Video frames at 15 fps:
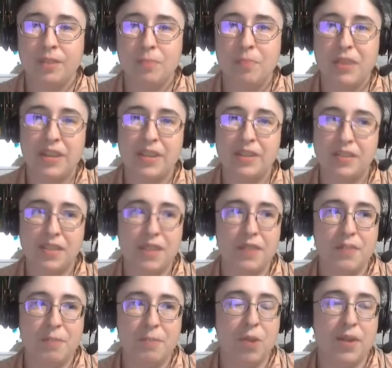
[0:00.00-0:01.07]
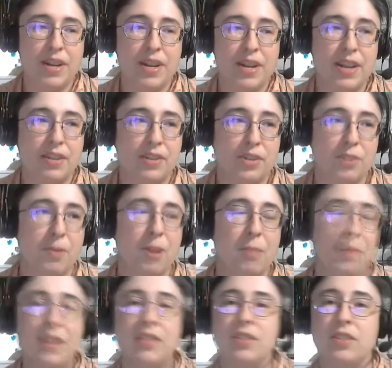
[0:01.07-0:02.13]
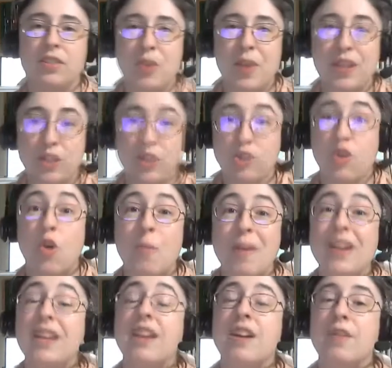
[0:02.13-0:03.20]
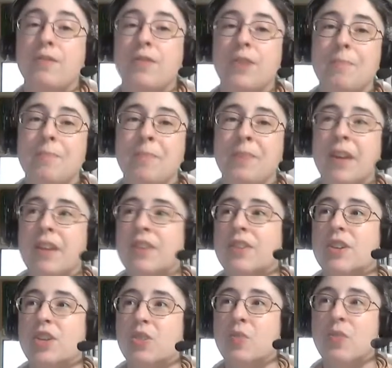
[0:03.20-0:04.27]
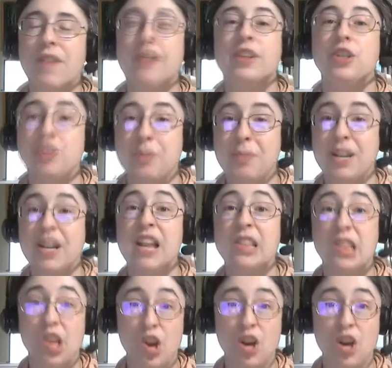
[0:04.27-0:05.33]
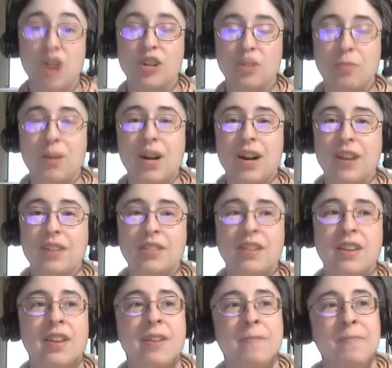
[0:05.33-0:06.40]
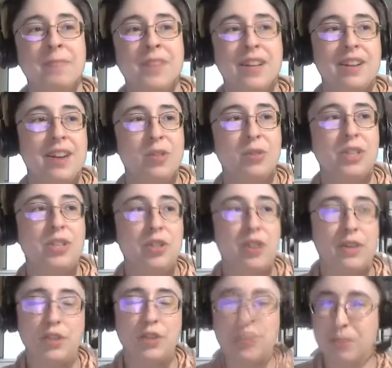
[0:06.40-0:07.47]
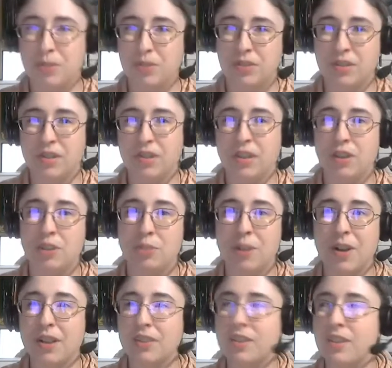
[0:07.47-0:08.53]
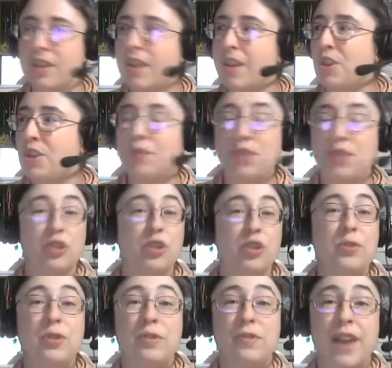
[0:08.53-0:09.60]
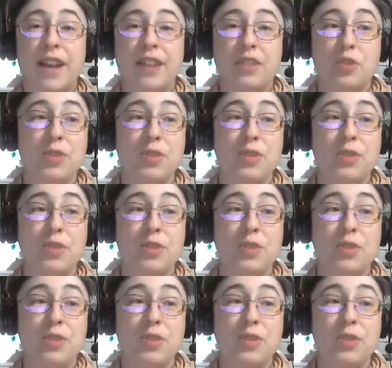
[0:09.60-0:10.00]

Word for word: Because even broken down into small pieces, you had so many of them that you would have had to ship it in a large box. And not only do you have to ship those things in a large box, you have to include the fact that you